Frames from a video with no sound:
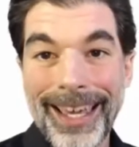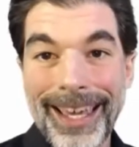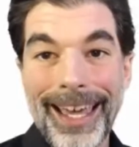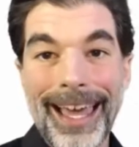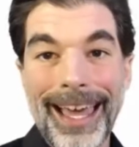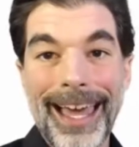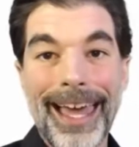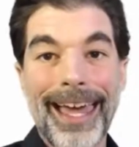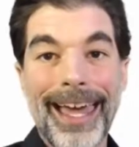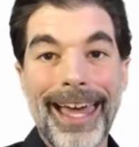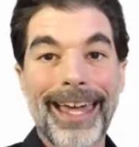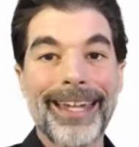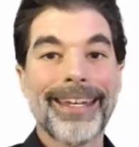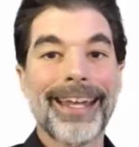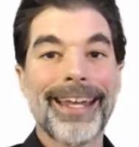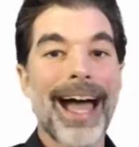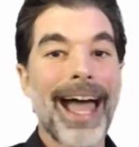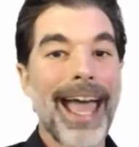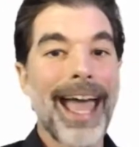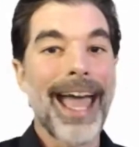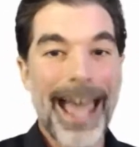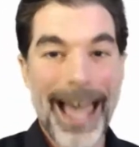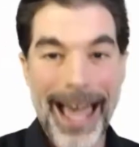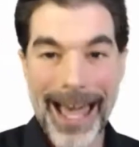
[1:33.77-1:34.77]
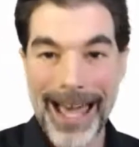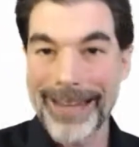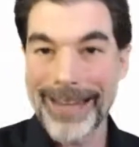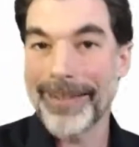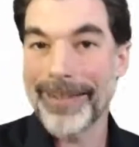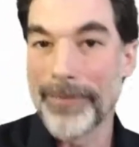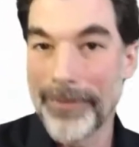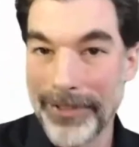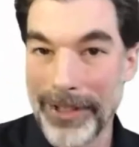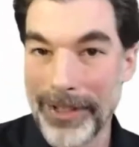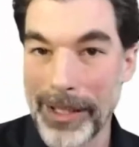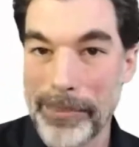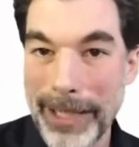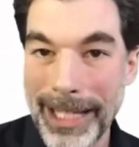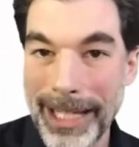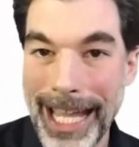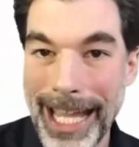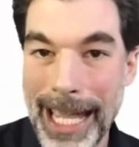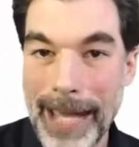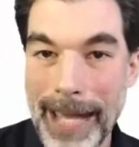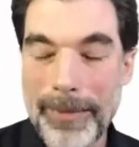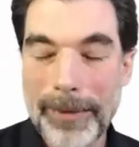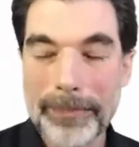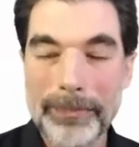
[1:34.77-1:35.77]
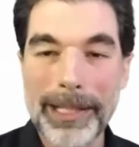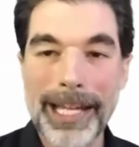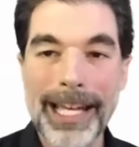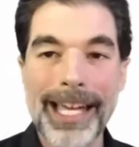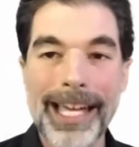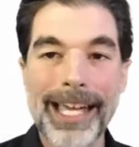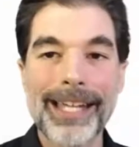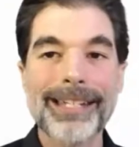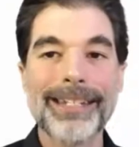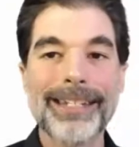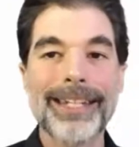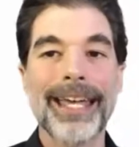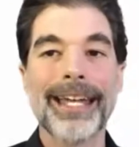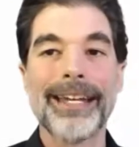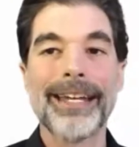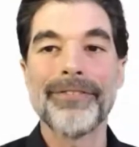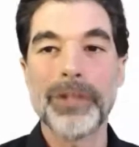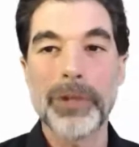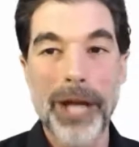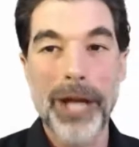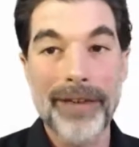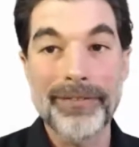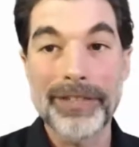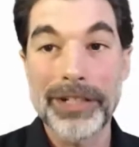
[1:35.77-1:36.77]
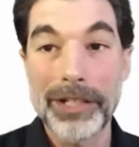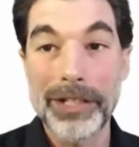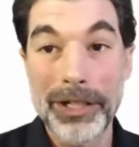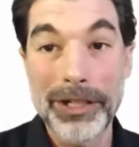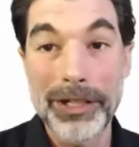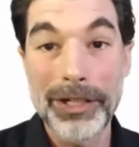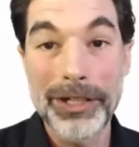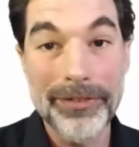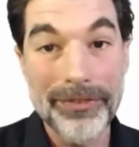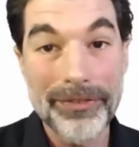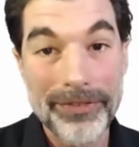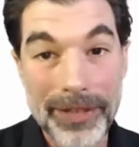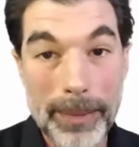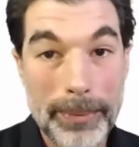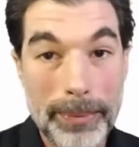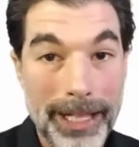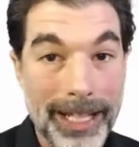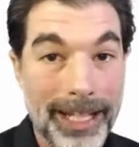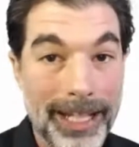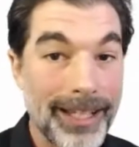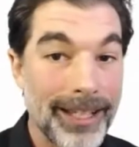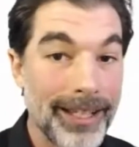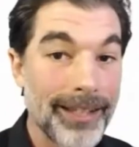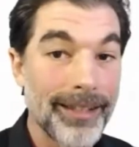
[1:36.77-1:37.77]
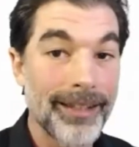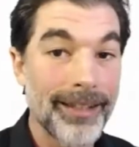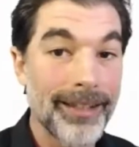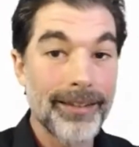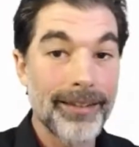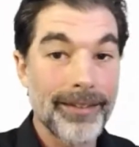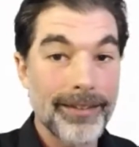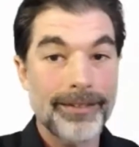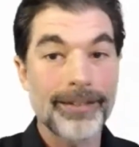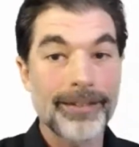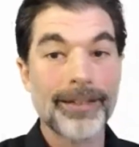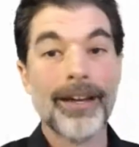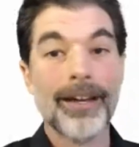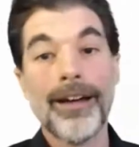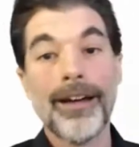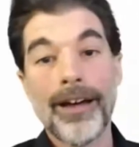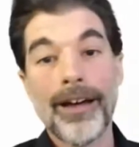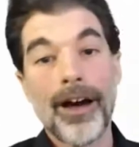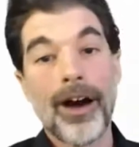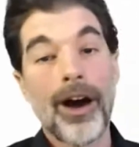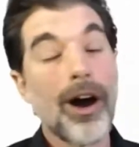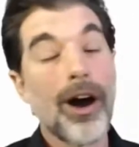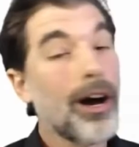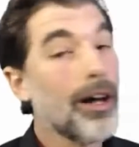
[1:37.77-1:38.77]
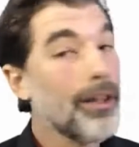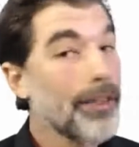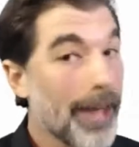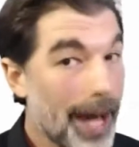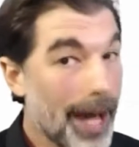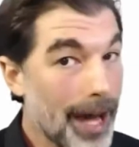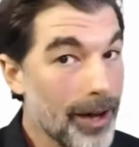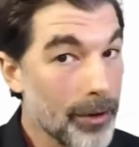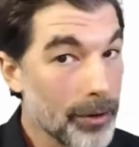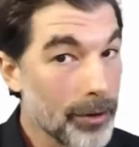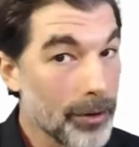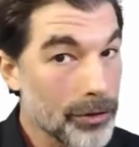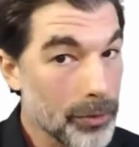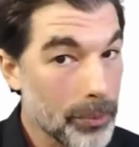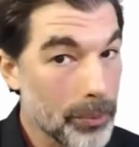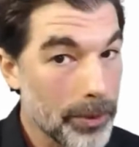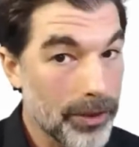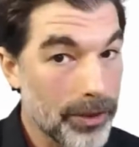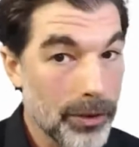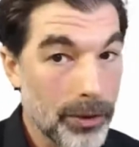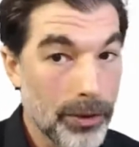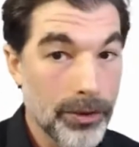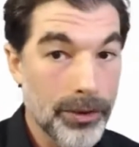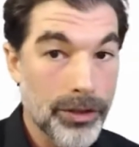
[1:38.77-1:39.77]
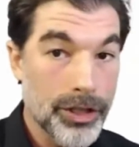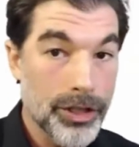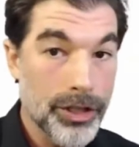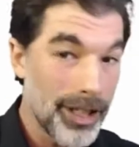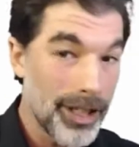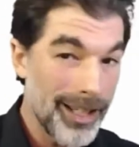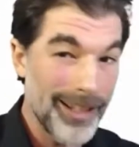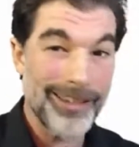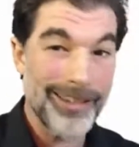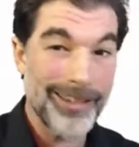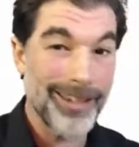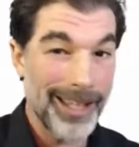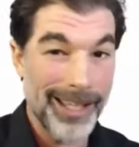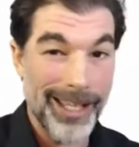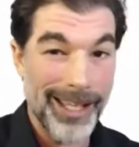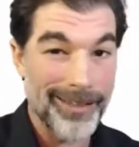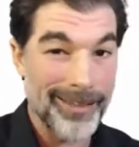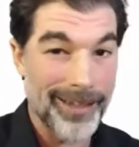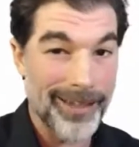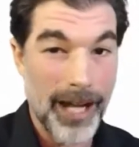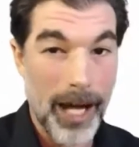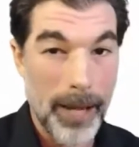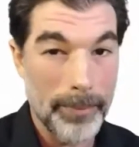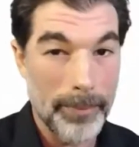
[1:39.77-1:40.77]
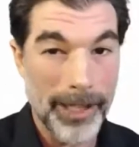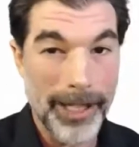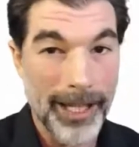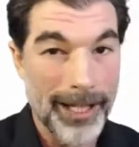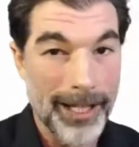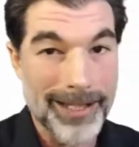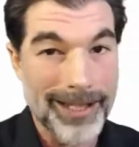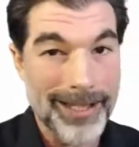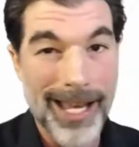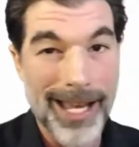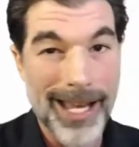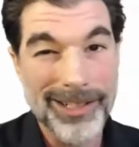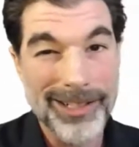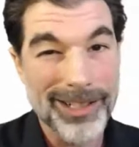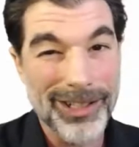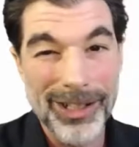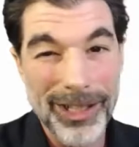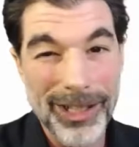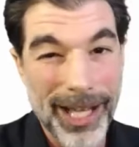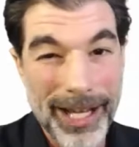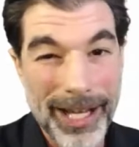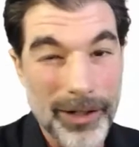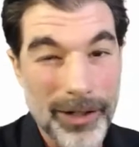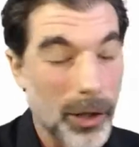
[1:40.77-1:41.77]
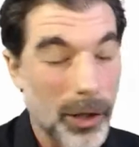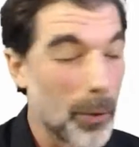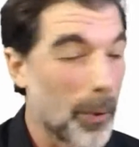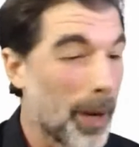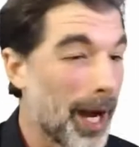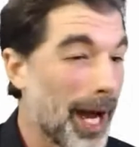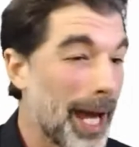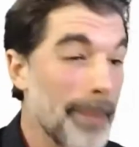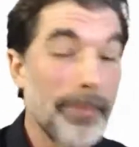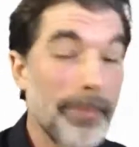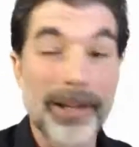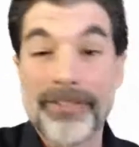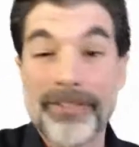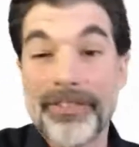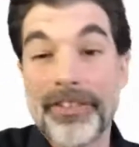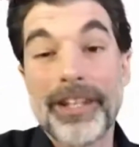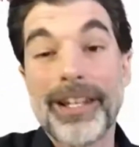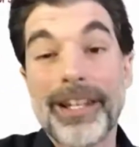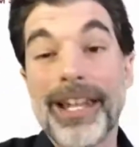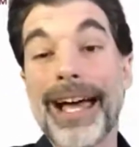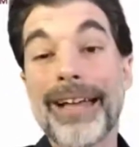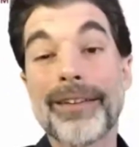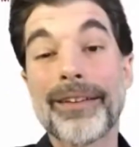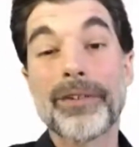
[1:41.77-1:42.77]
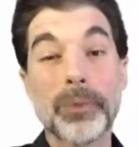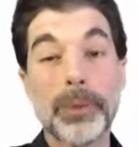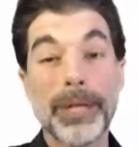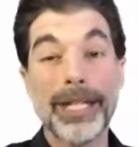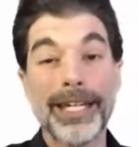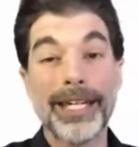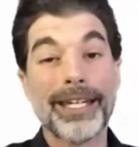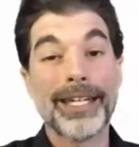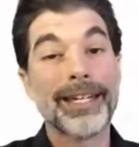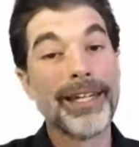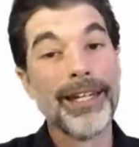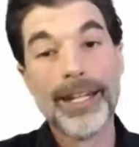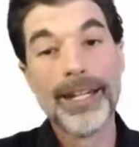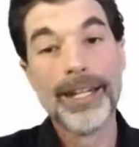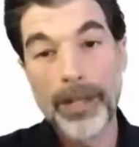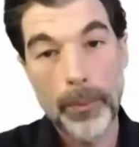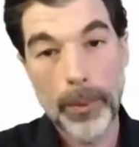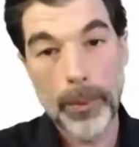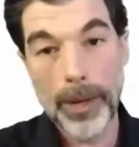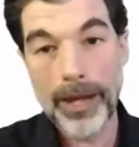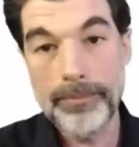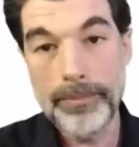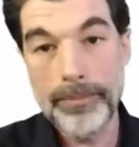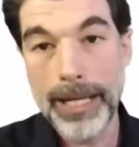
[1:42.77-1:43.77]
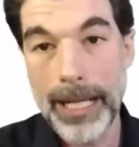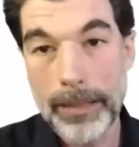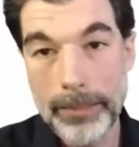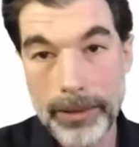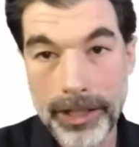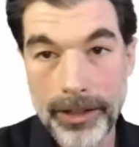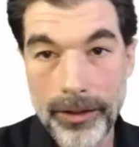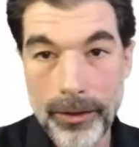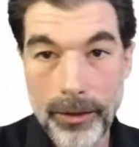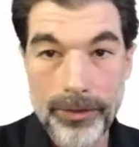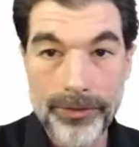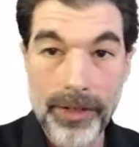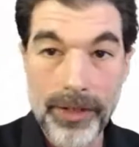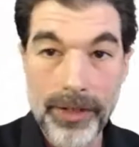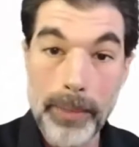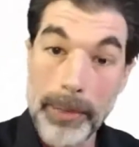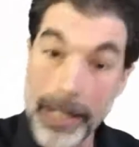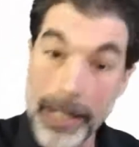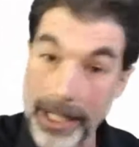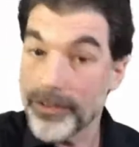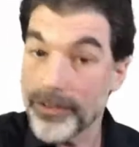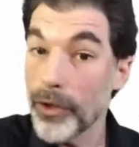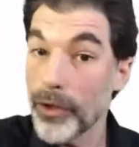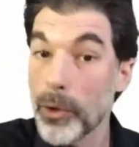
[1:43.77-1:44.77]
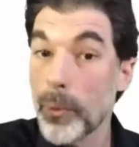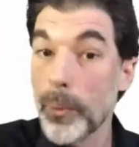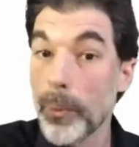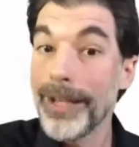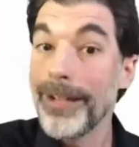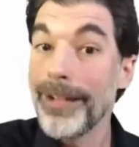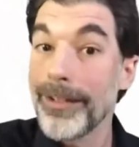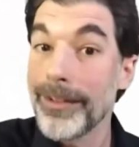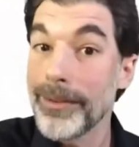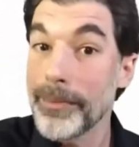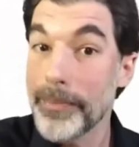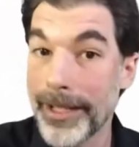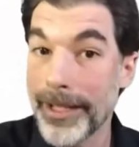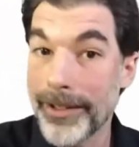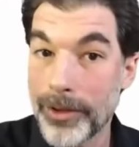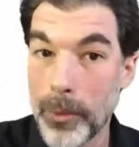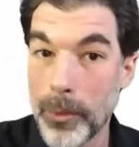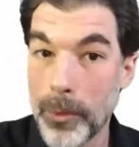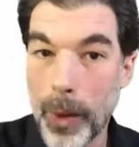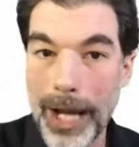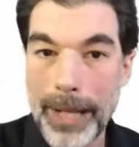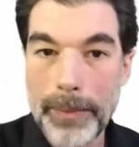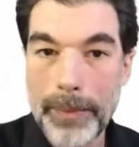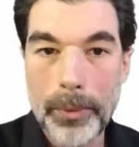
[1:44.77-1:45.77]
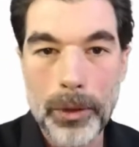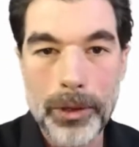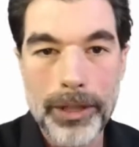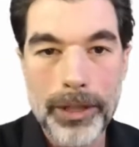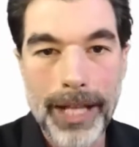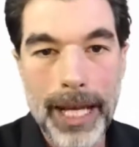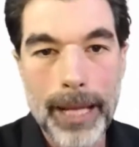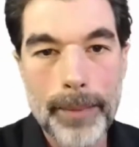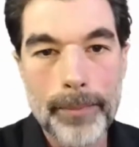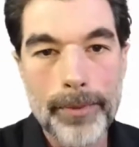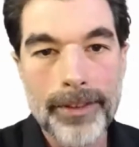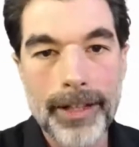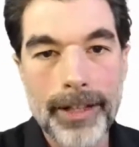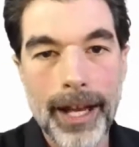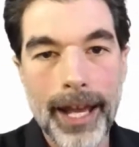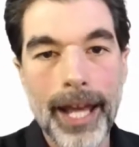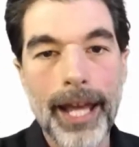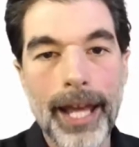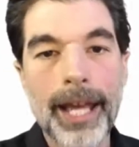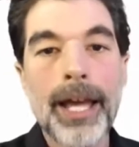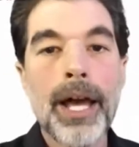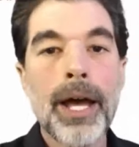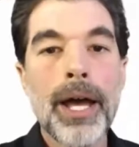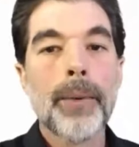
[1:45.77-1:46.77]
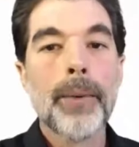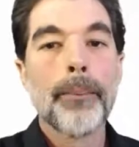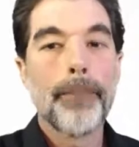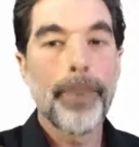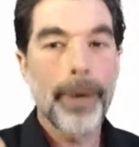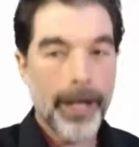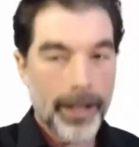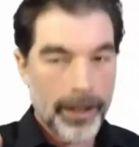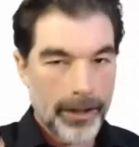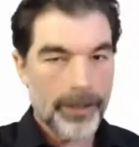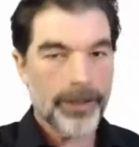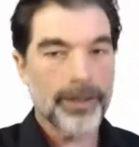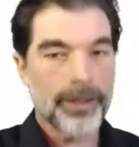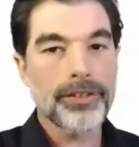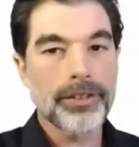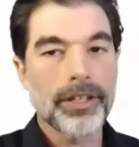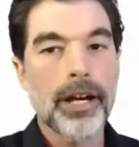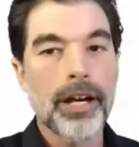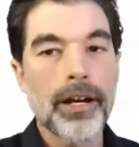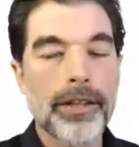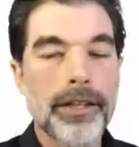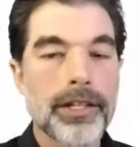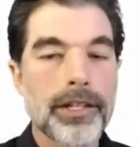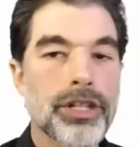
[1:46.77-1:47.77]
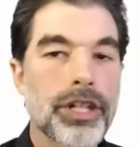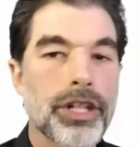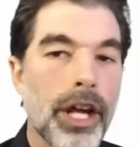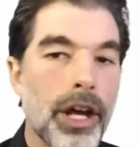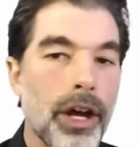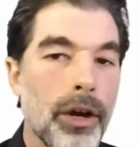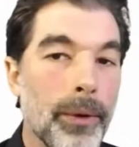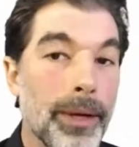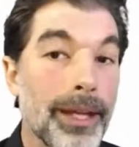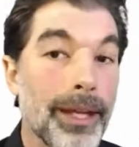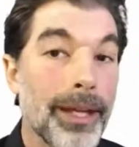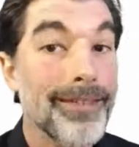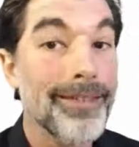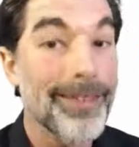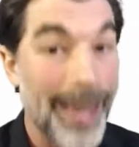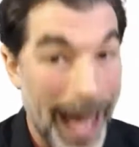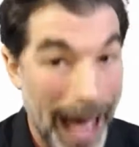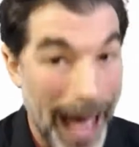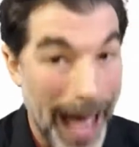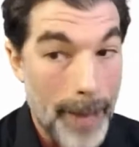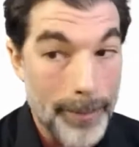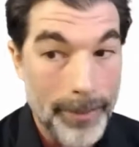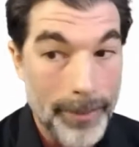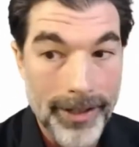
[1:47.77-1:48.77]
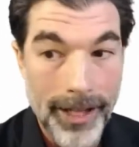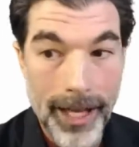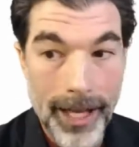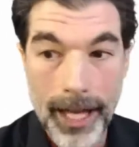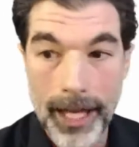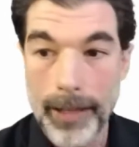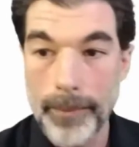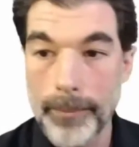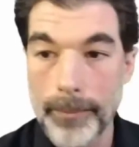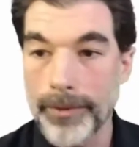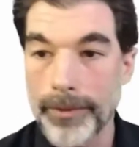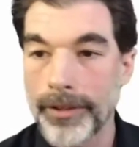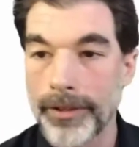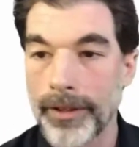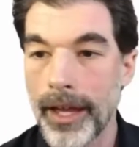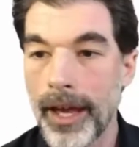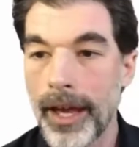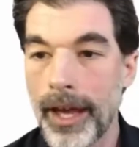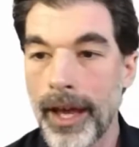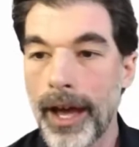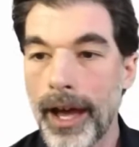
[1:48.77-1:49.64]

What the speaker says: And I had some Flippity games planned. And if you haven't heard, Flippity is on the outs with Google Sheets. It gets complicated and technical. I don't know why, but for the last week, we haven't been able to use Flippity. So there will be some whiteboard games today, but the star of the show is the apps games.